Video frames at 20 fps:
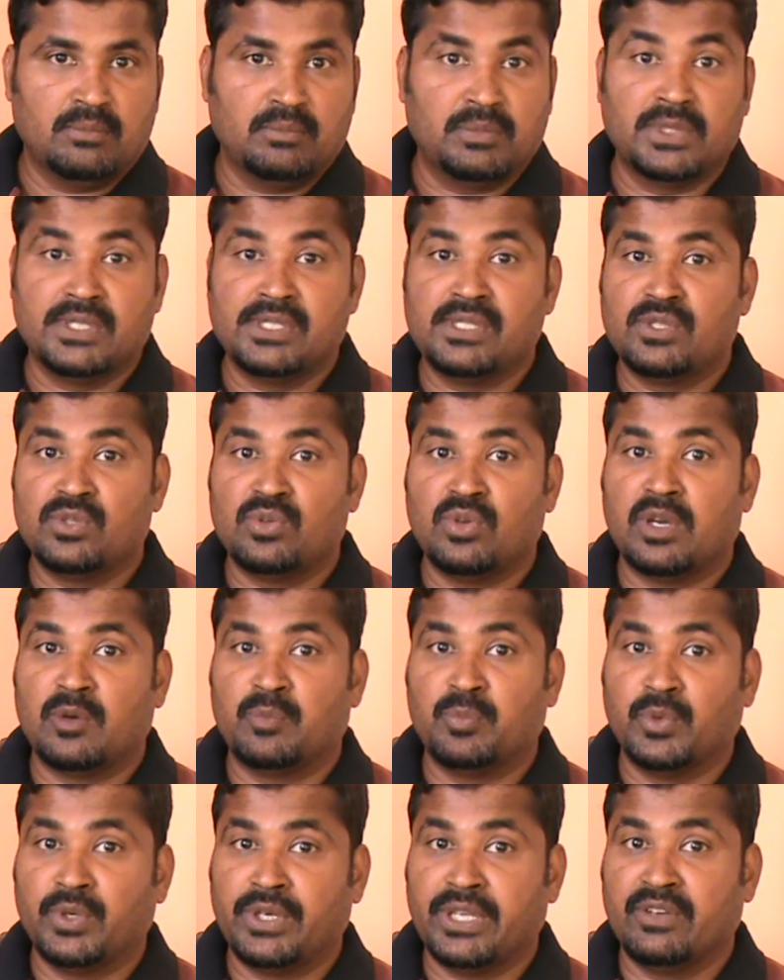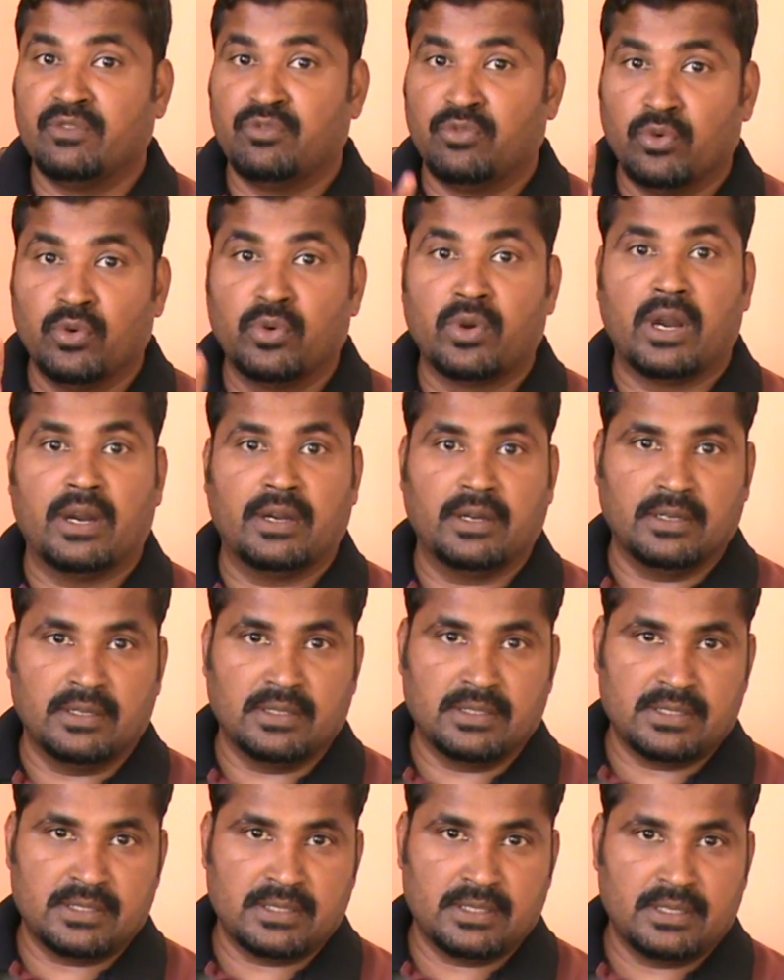Means you are putting 4
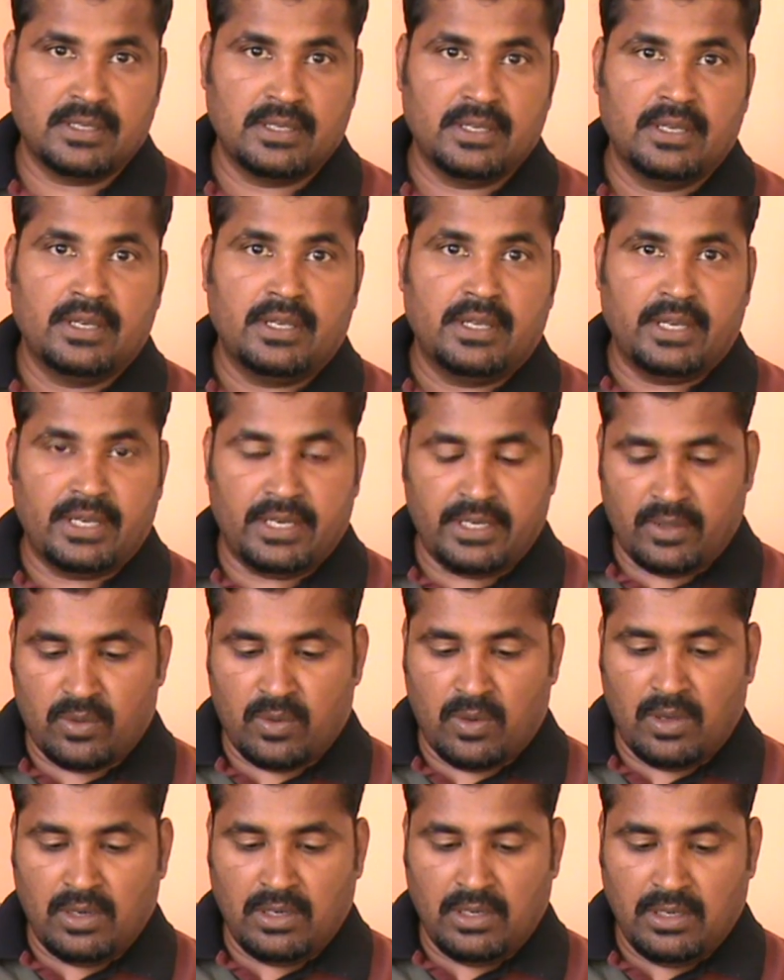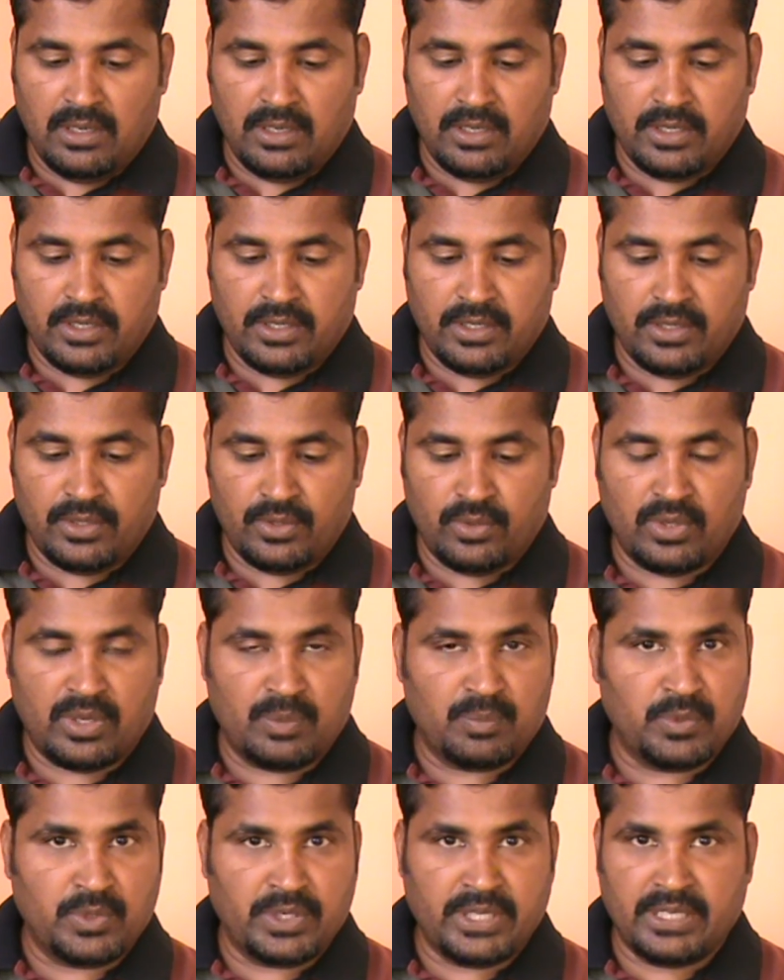orders. In call you
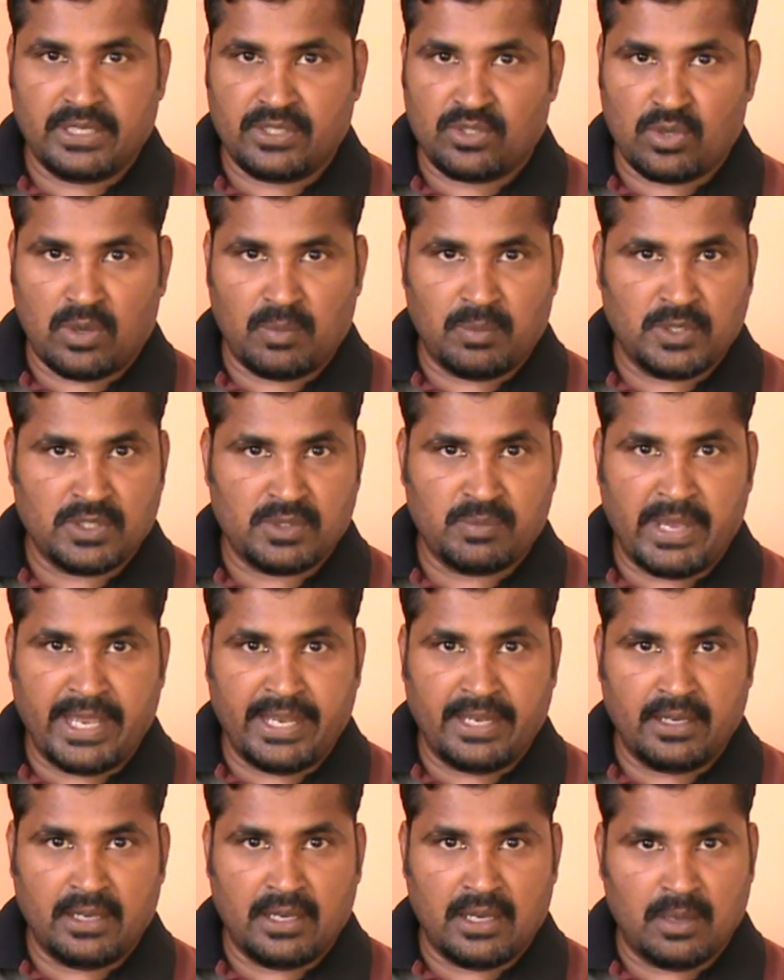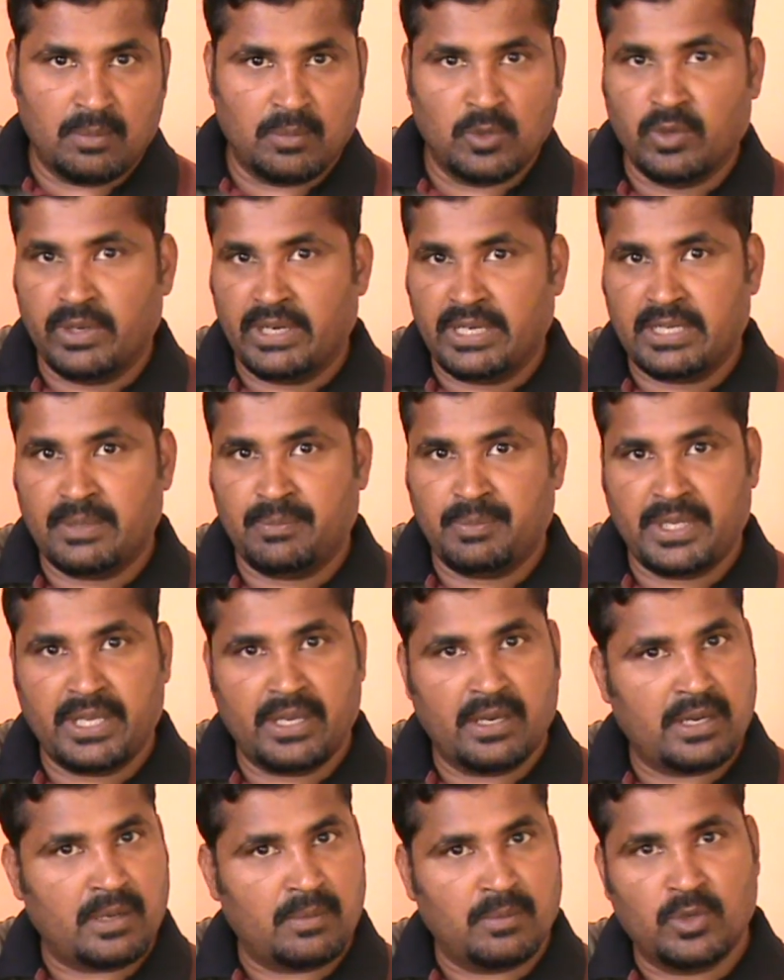are putting a stop loss buying above ATP
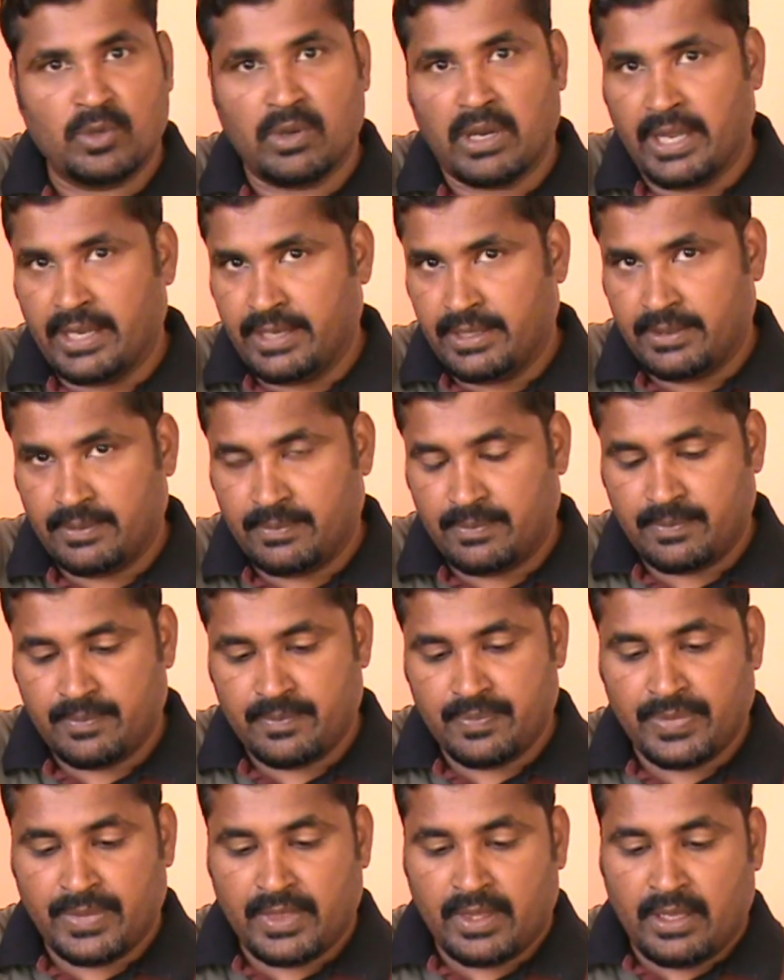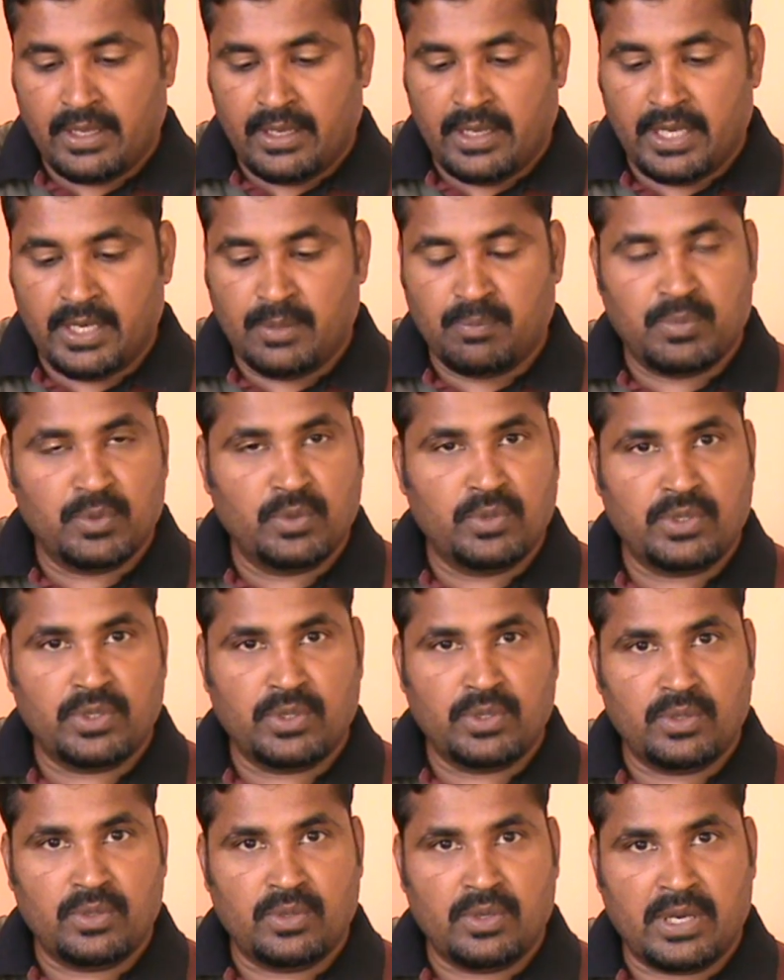or above high. In put
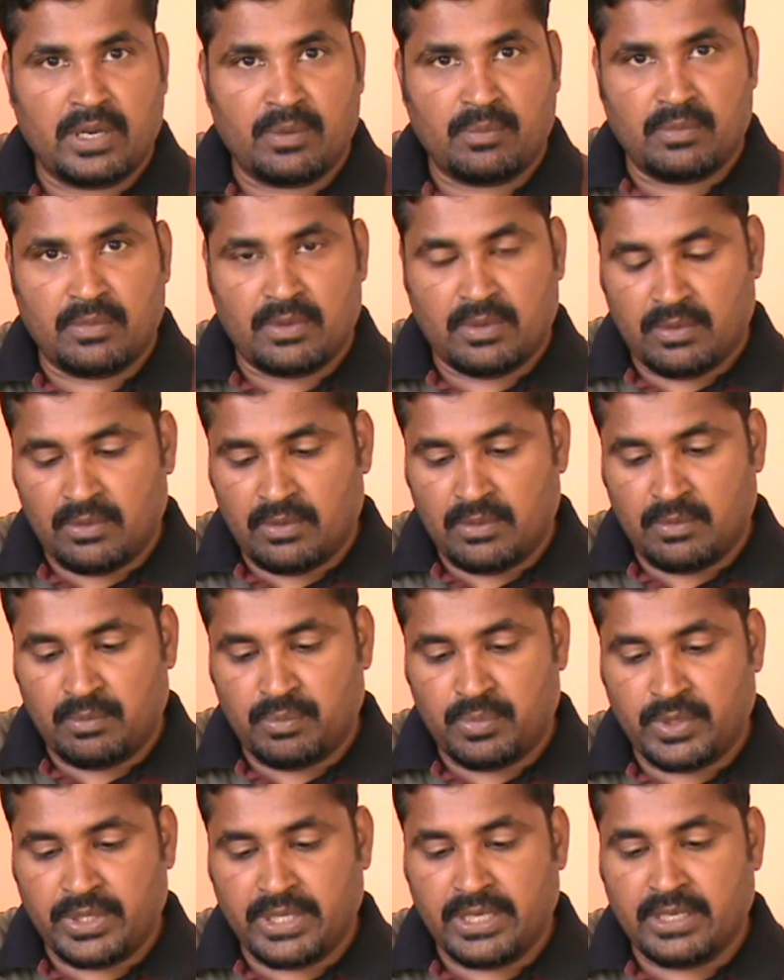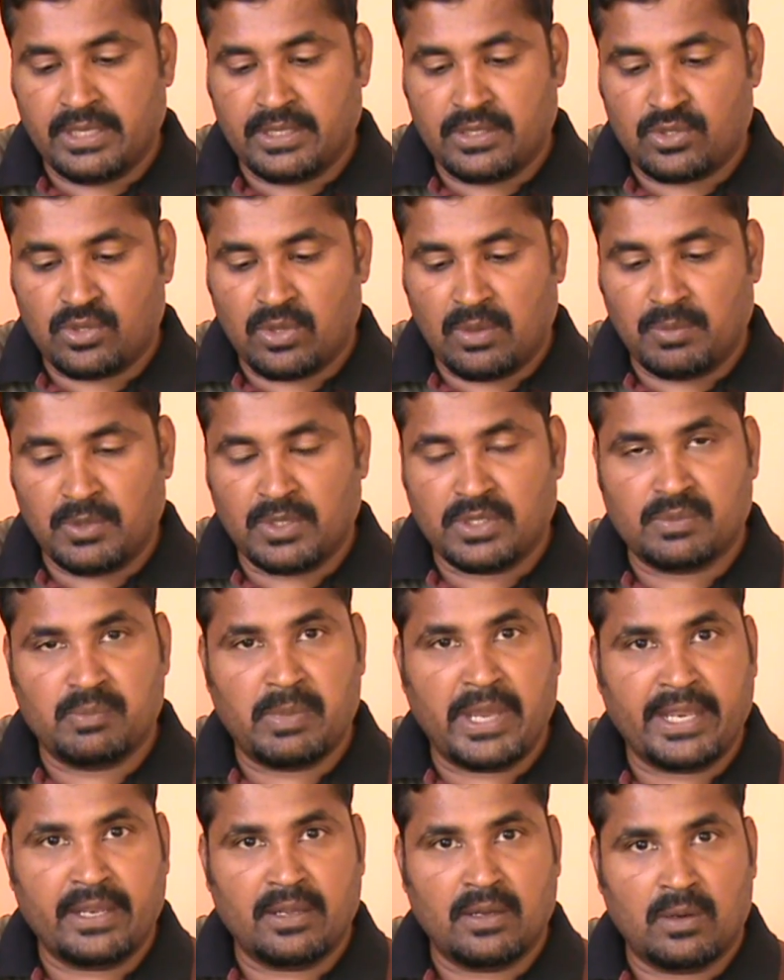you are putting a stop loss
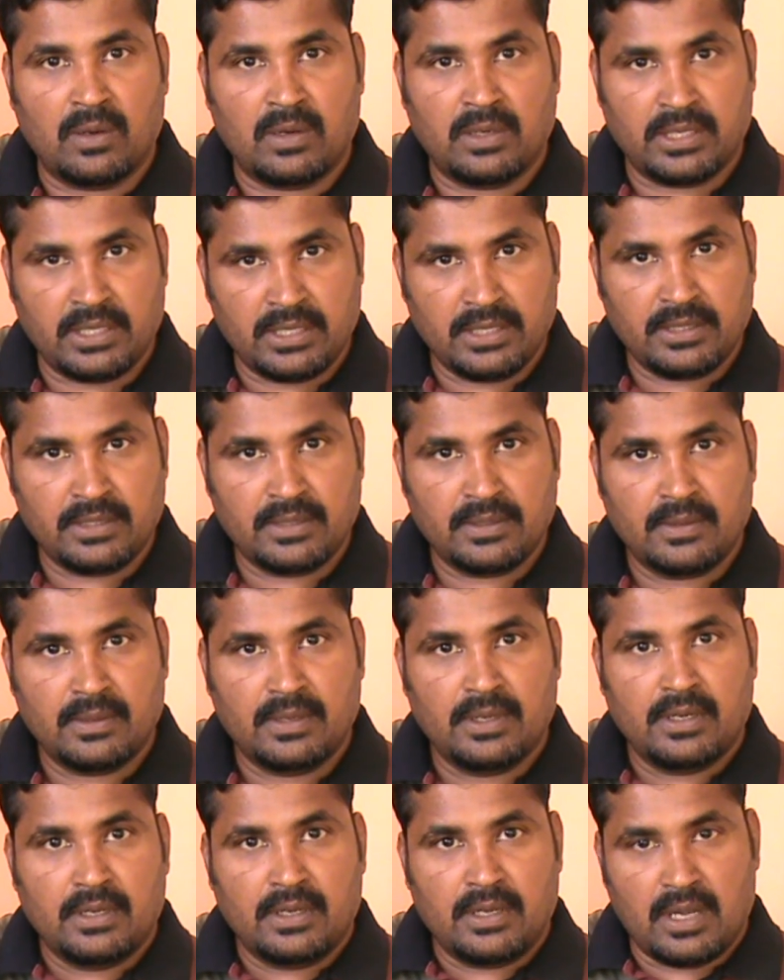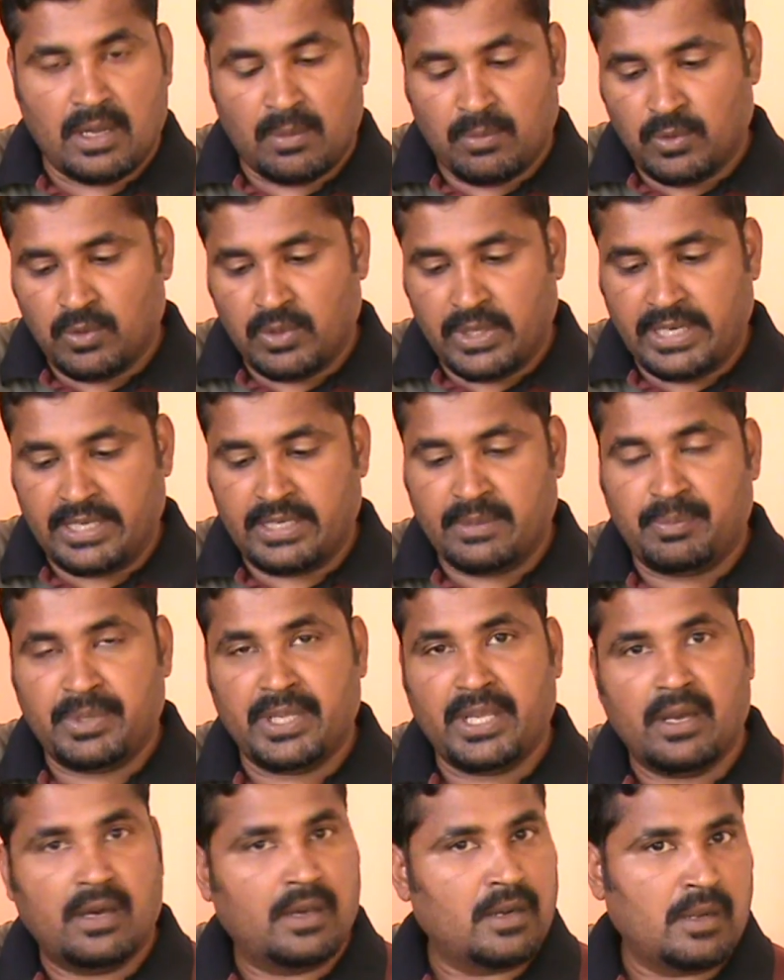buying order above
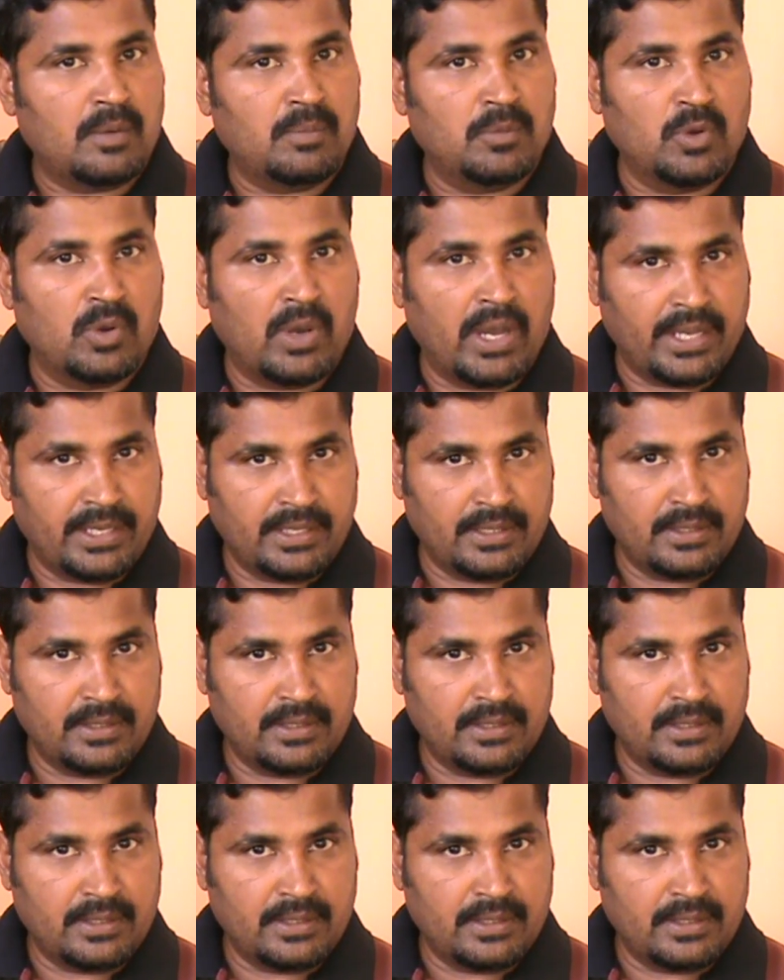ATP or above high.